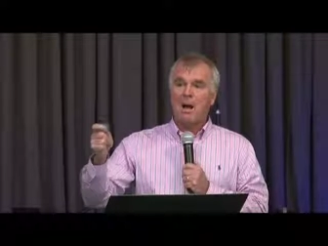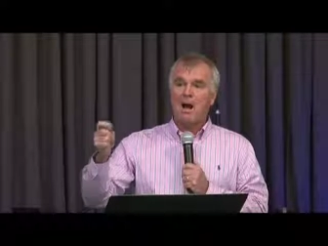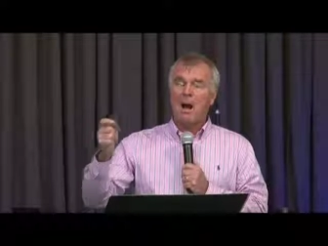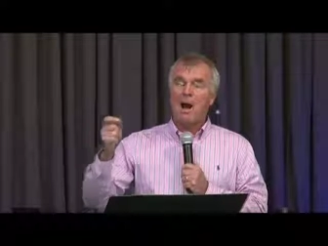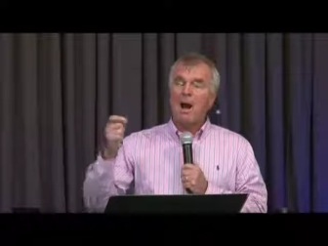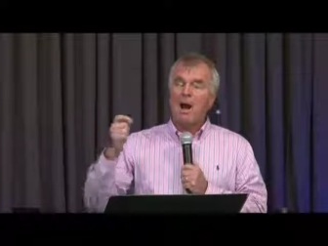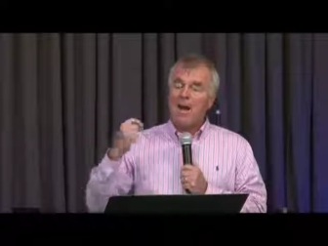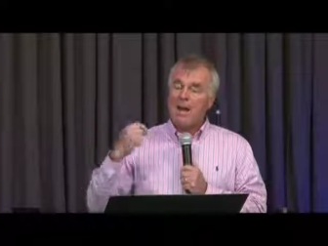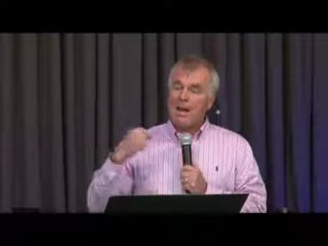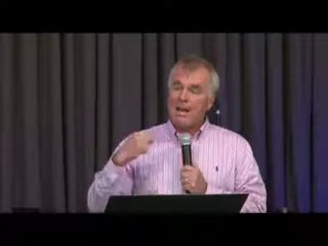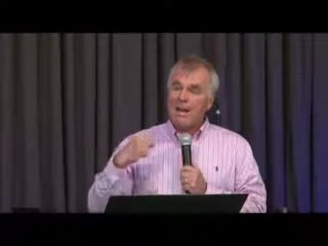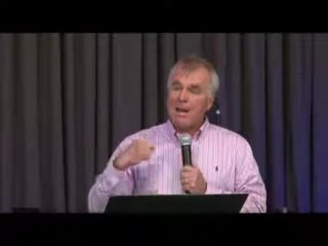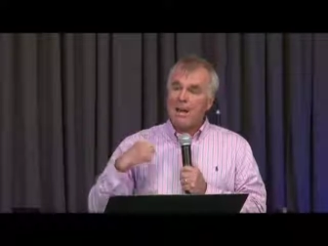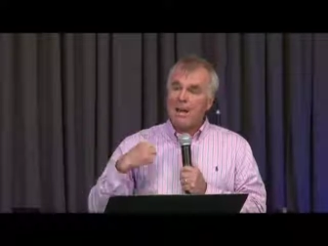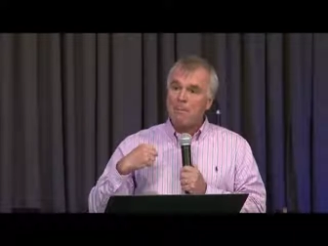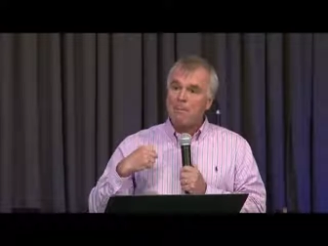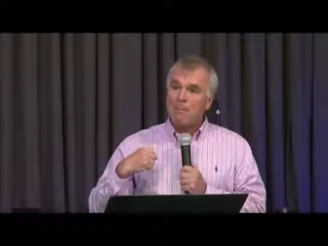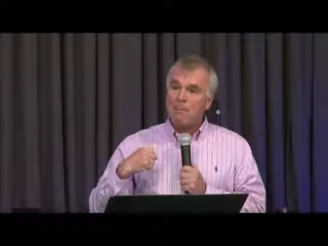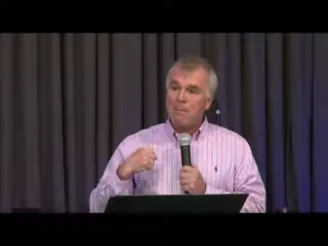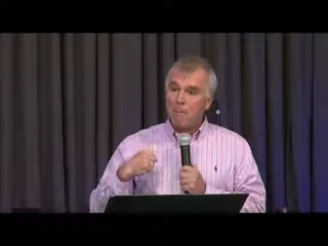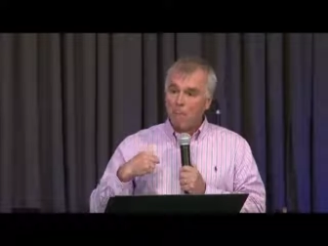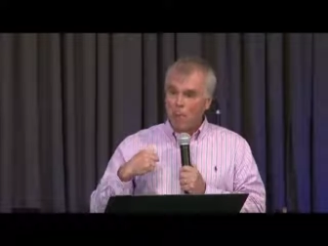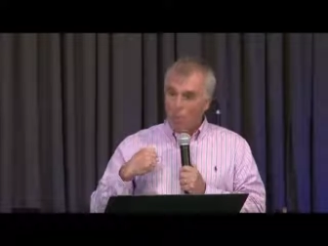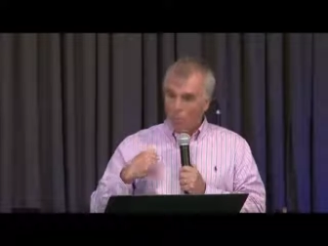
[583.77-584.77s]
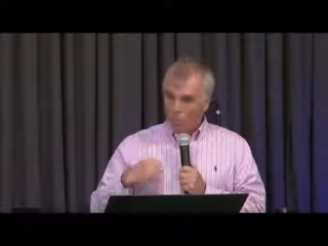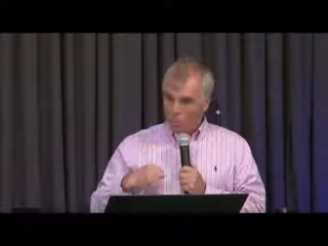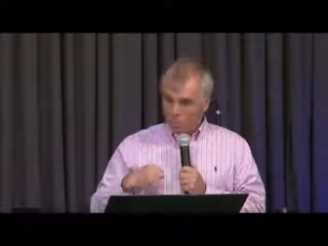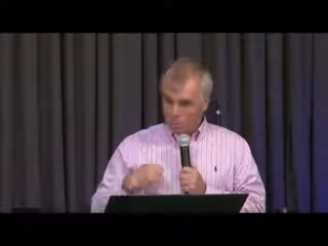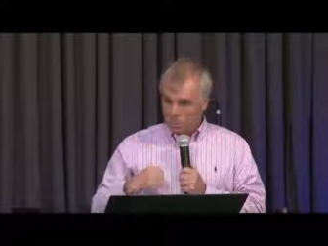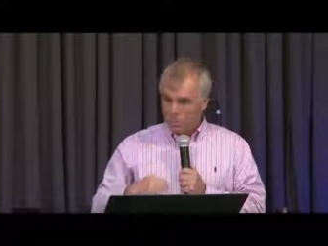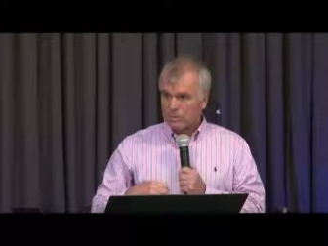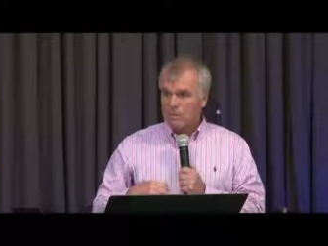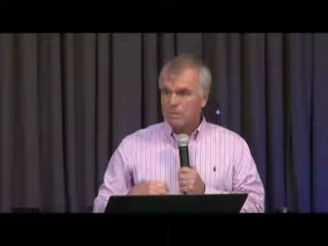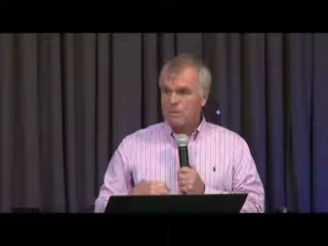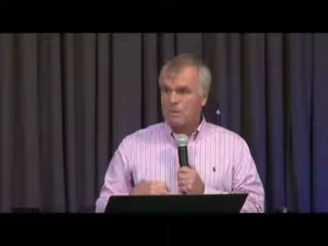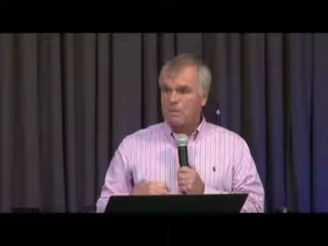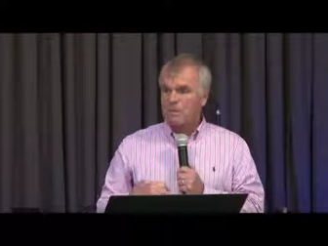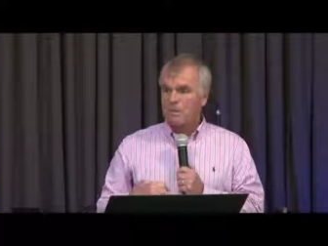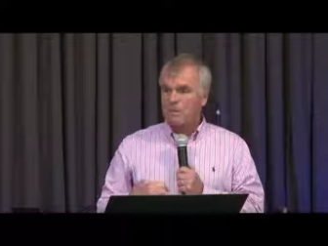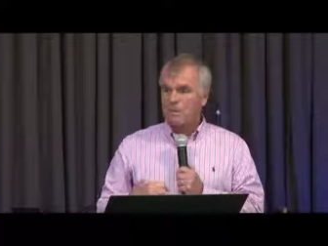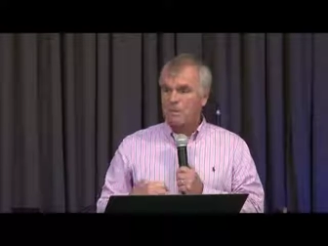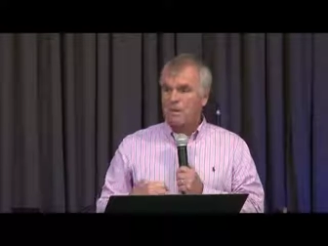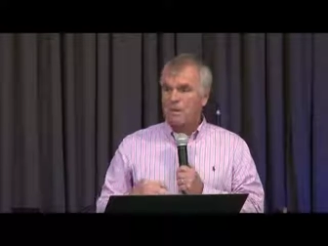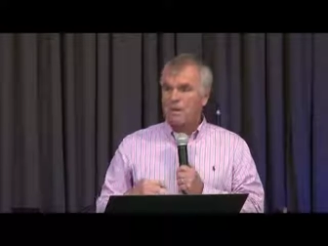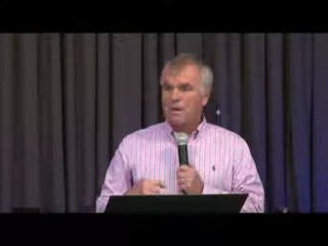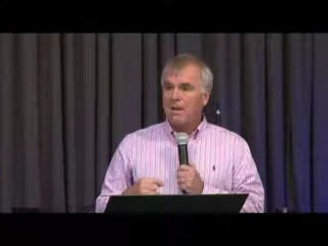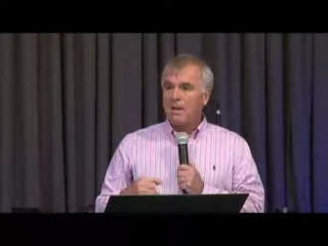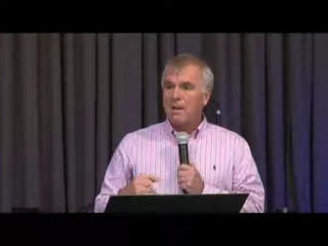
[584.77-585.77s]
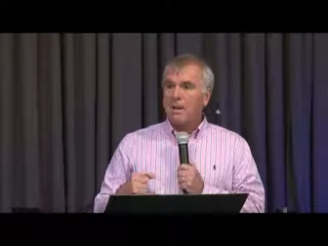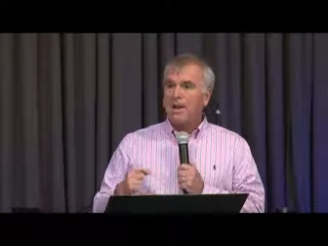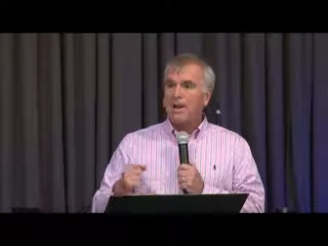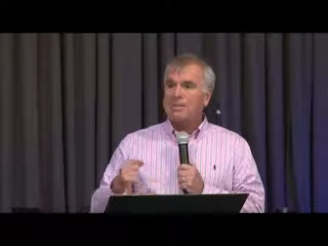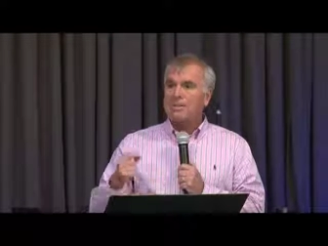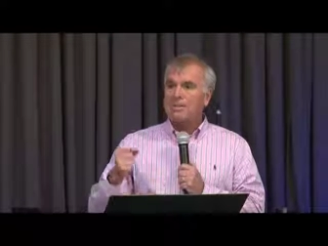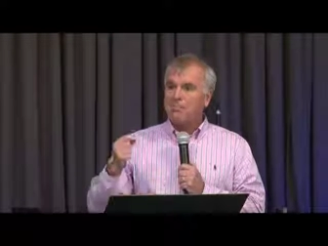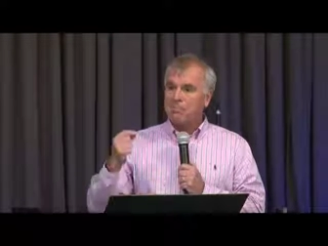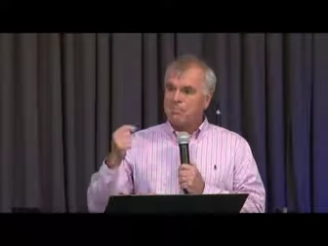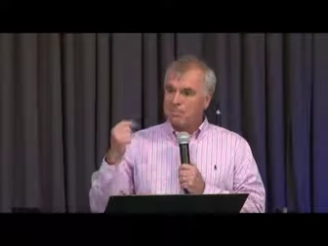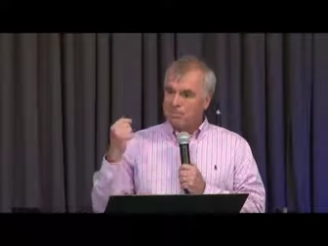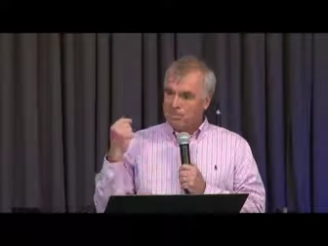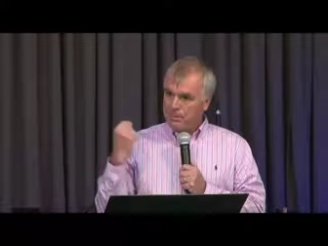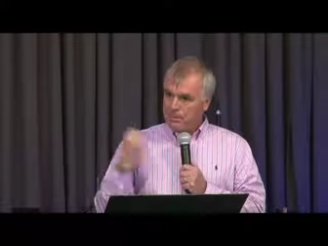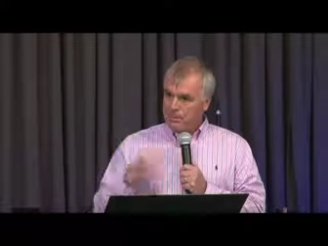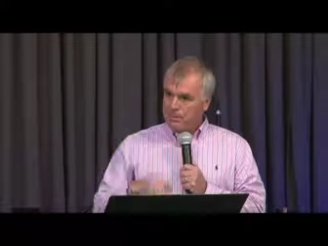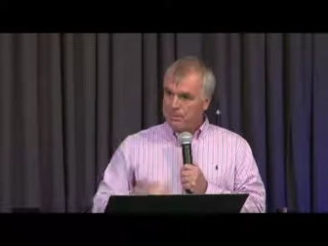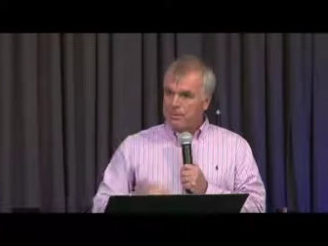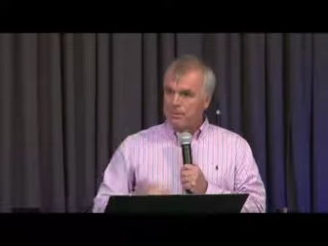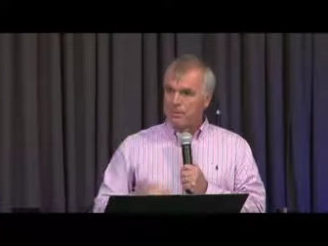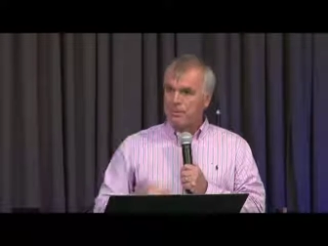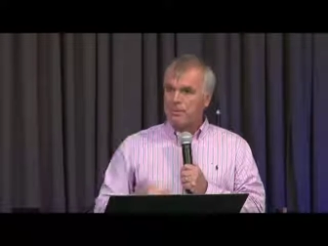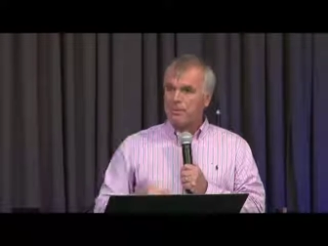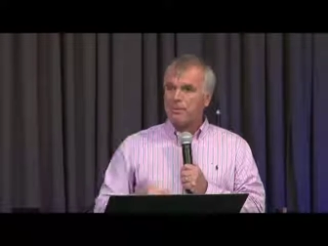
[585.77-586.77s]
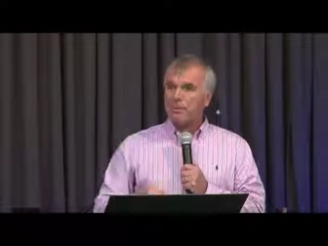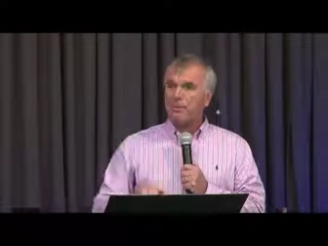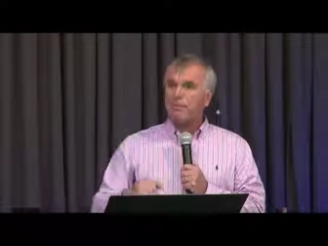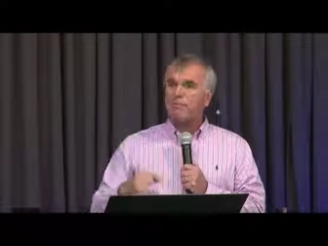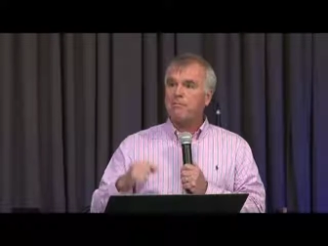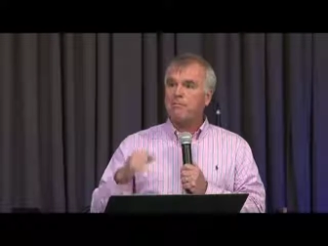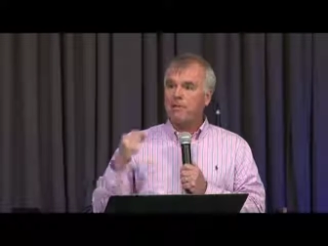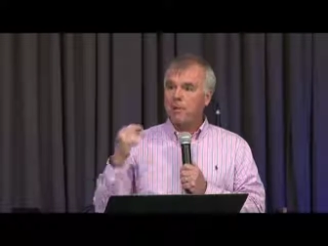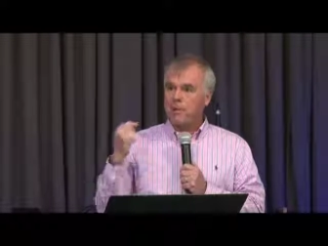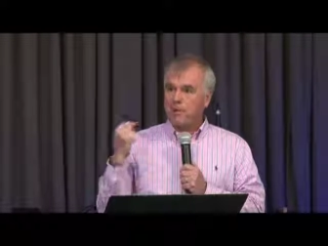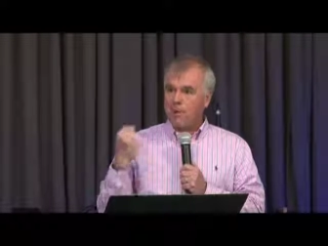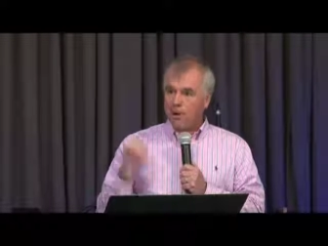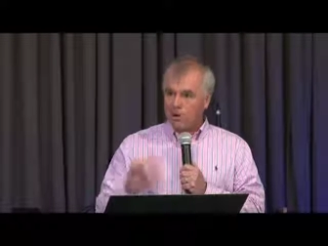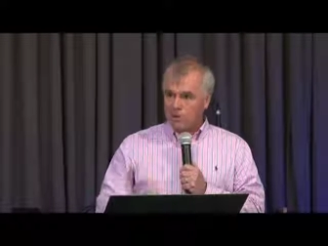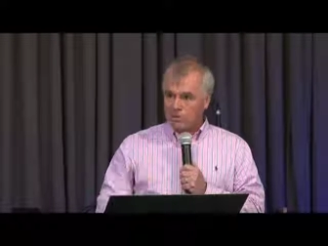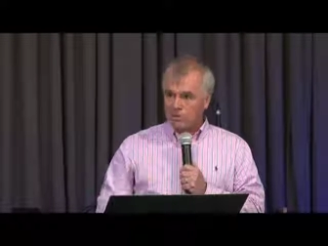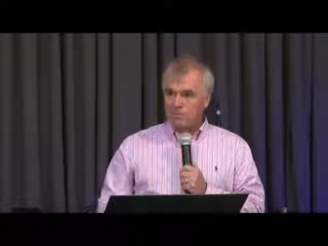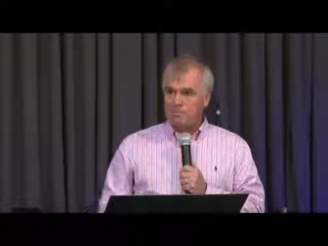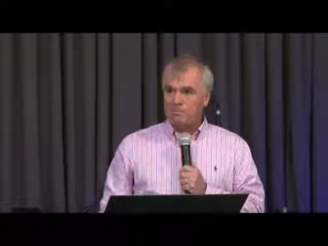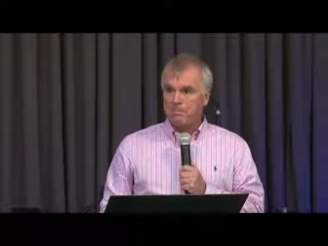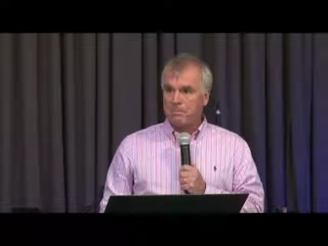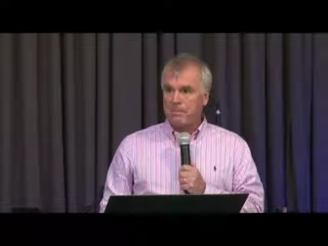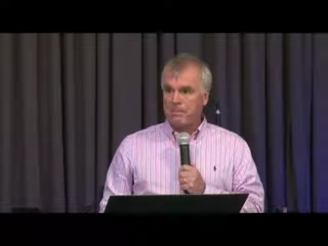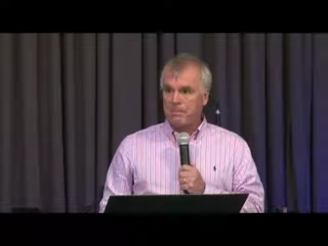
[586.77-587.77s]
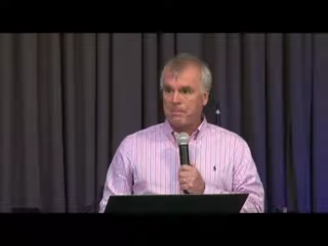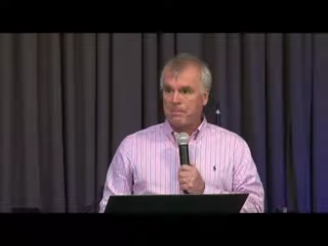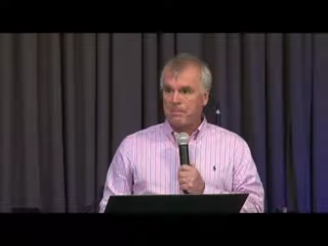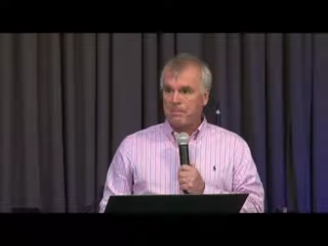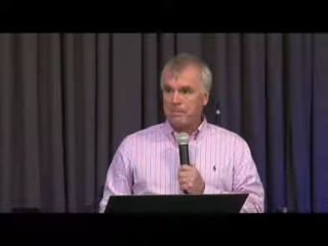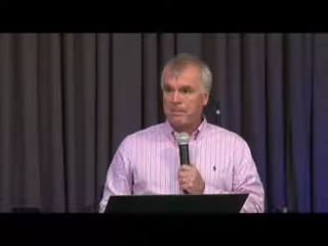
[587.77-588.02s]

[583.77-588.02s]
I am called as a preacher of the gospel.